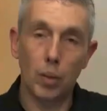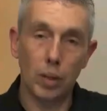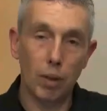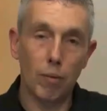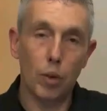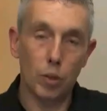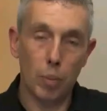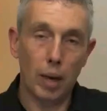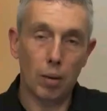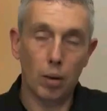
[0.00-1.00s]
people with a
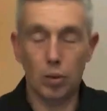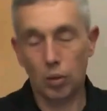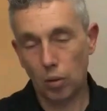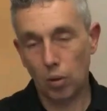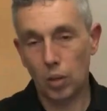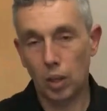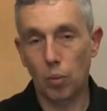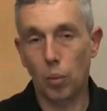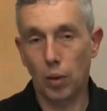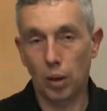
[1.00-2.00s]
diverse background, not
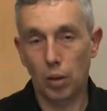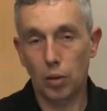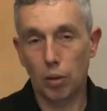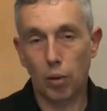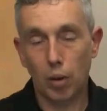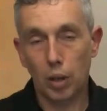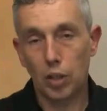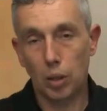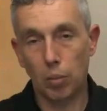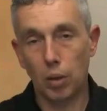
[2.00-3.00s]
only with a country
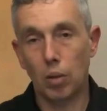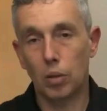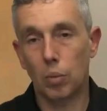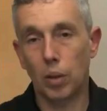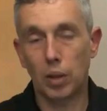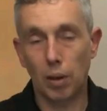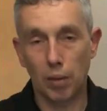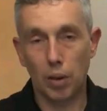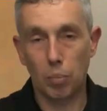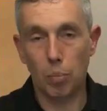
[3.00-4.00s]
of origin, but also
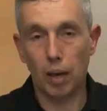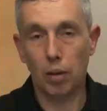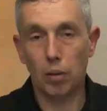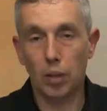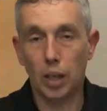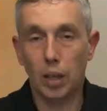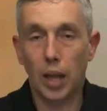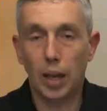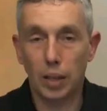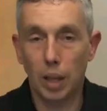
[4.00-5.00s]
with a diverse background
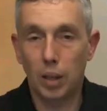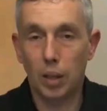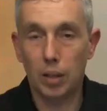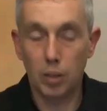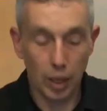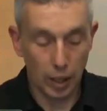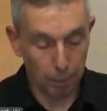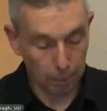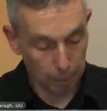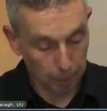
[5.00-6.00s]
in academic
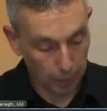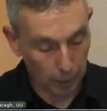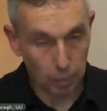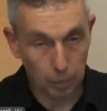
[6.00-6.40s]
training.